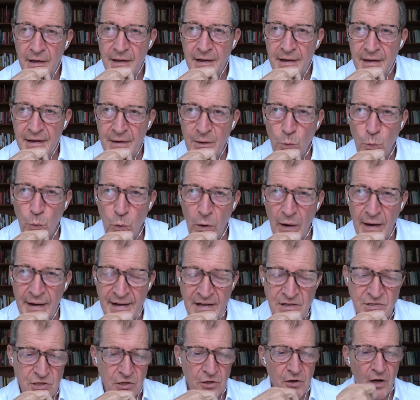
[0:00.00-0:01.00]
in a
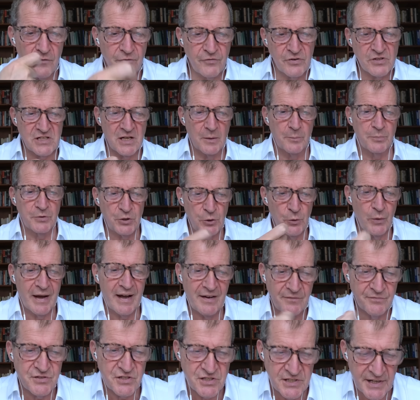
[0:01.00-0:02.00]
way, so like, for example, you
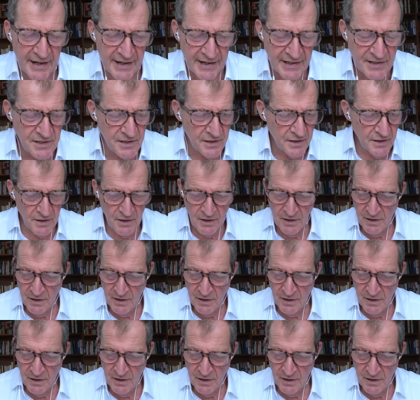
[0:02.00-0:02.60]
have said